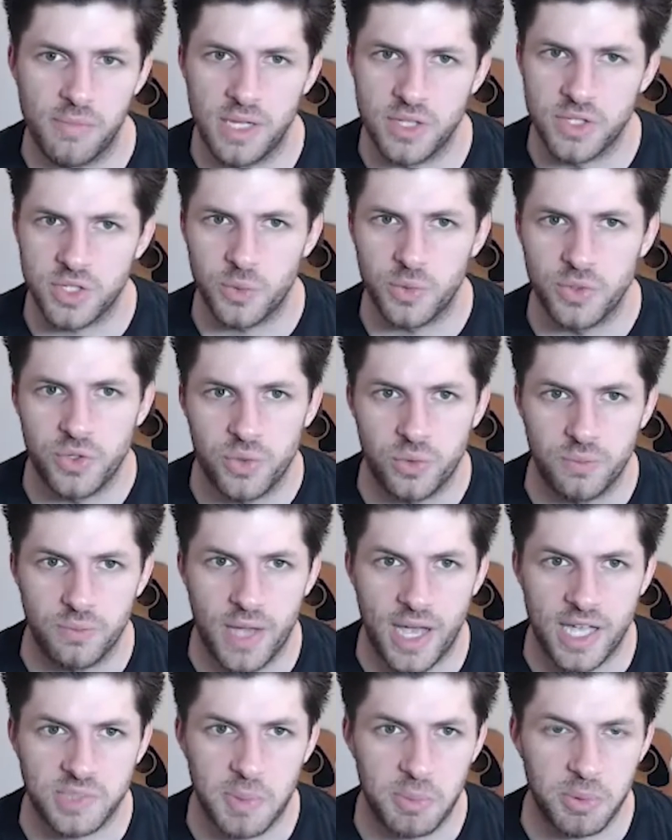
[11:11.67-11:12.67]
And so when you
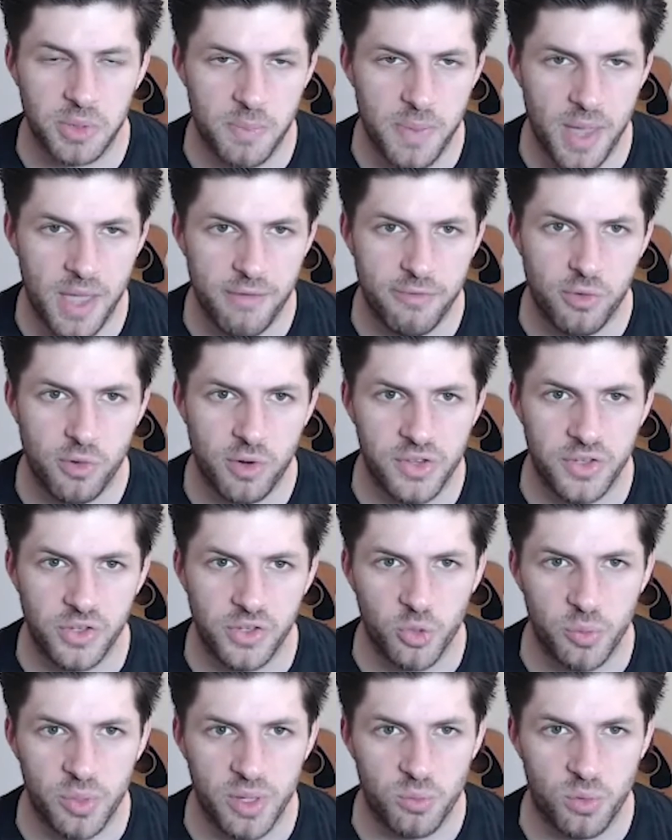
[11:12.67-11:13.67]
ask people to pay for it, it's a
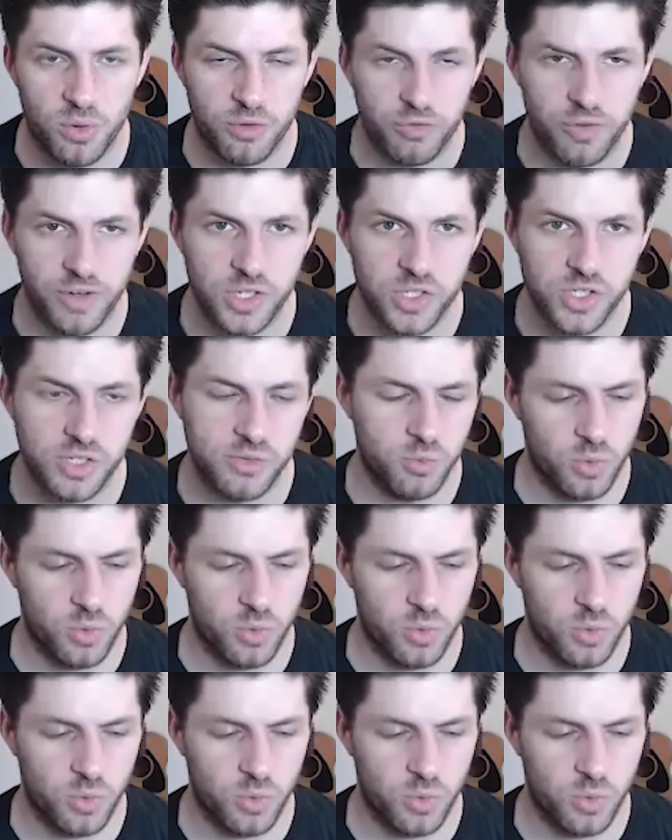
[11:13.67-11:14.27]
little bit more friction.